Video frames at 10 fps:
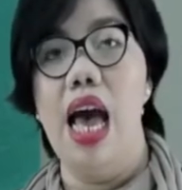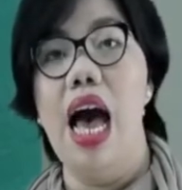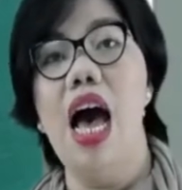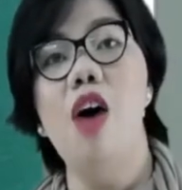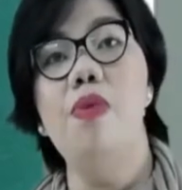
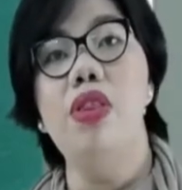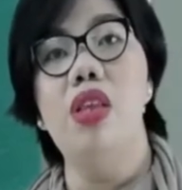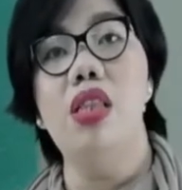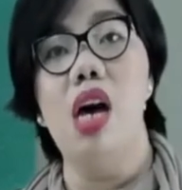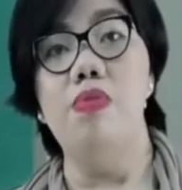How about
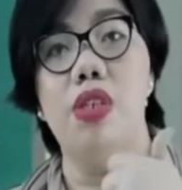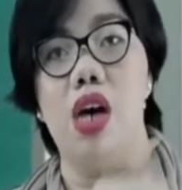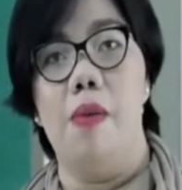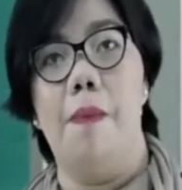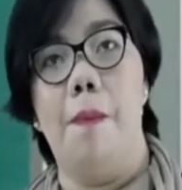the thumbs
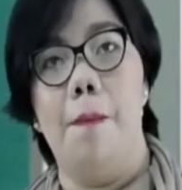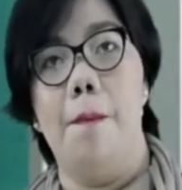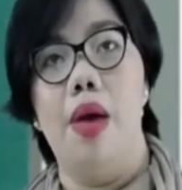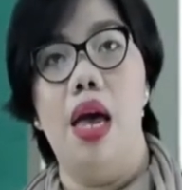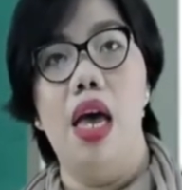up?
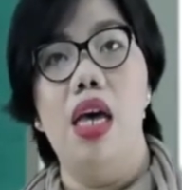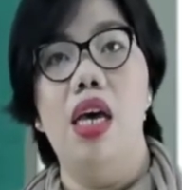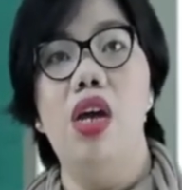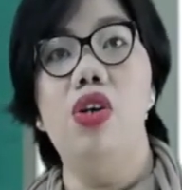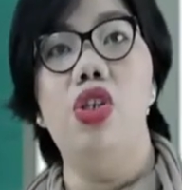
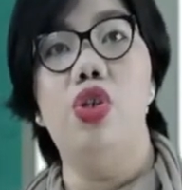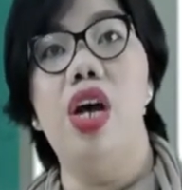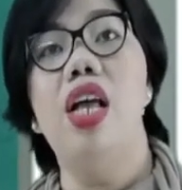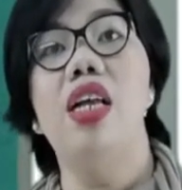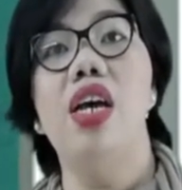In
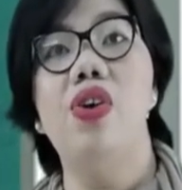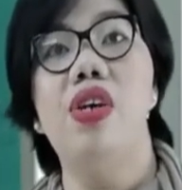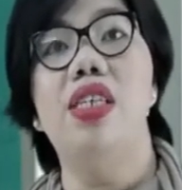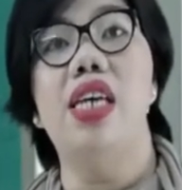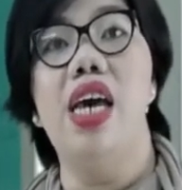Australia,
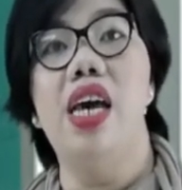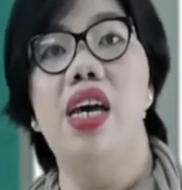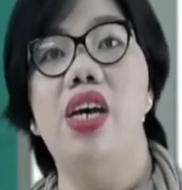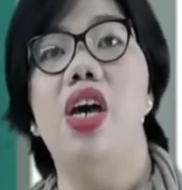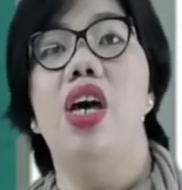
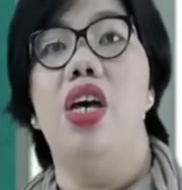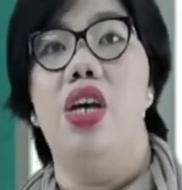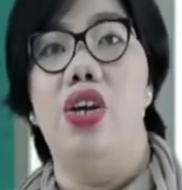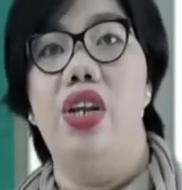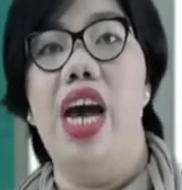USA,
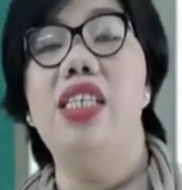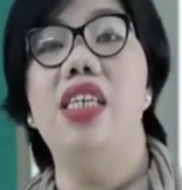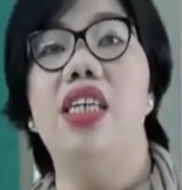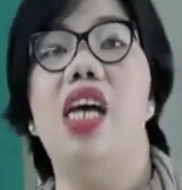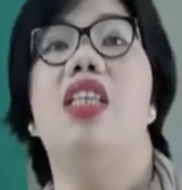
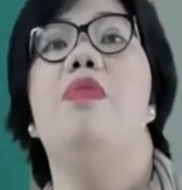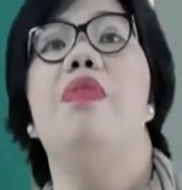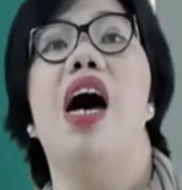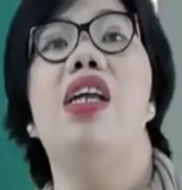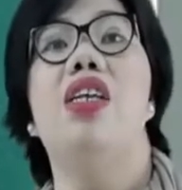United Kingdom,
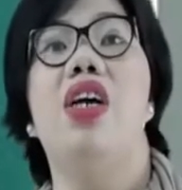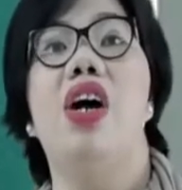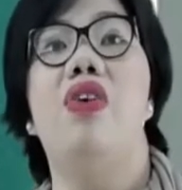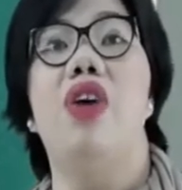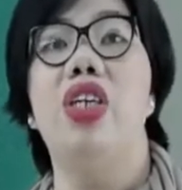
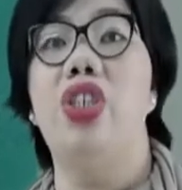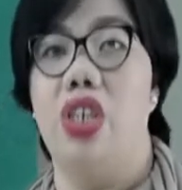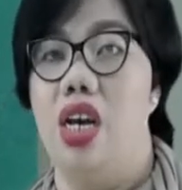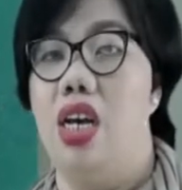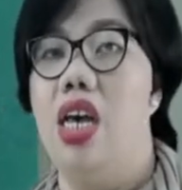Canada,
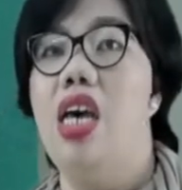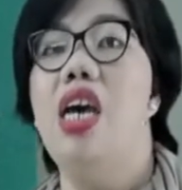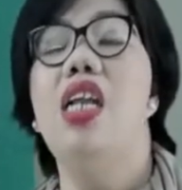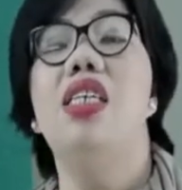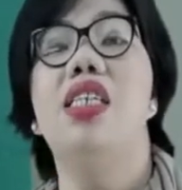Russia,
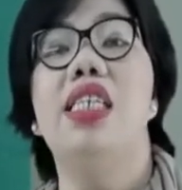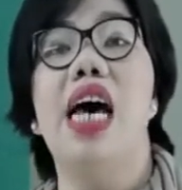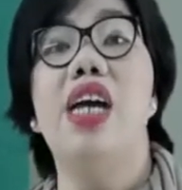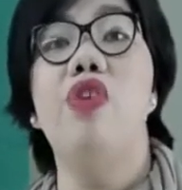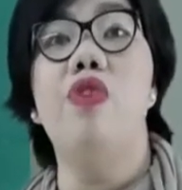it is a
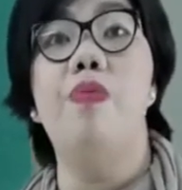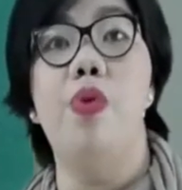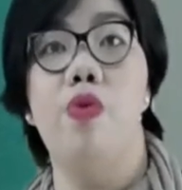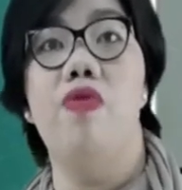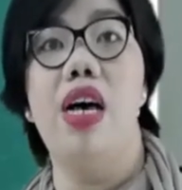sign of
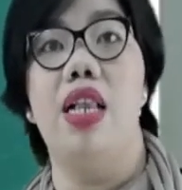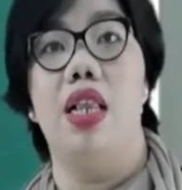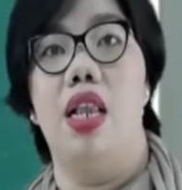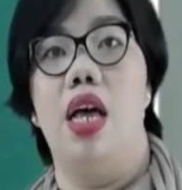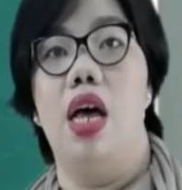
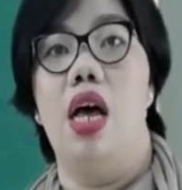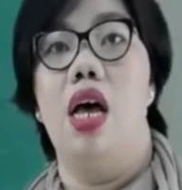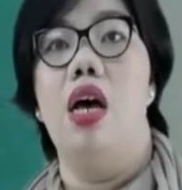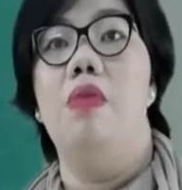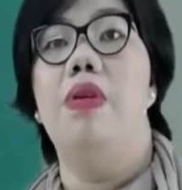approval.
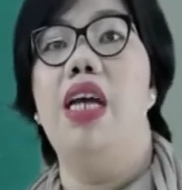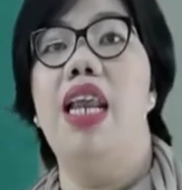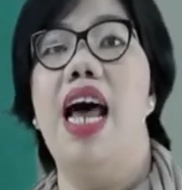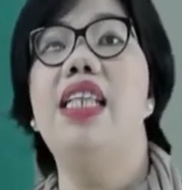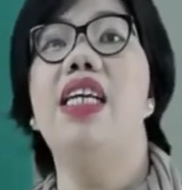But in
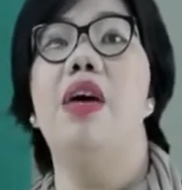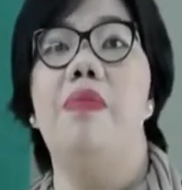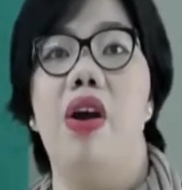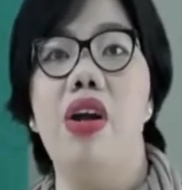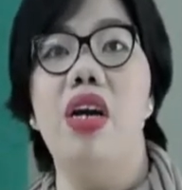Latin
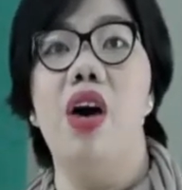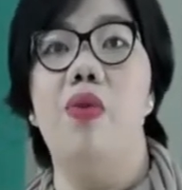America,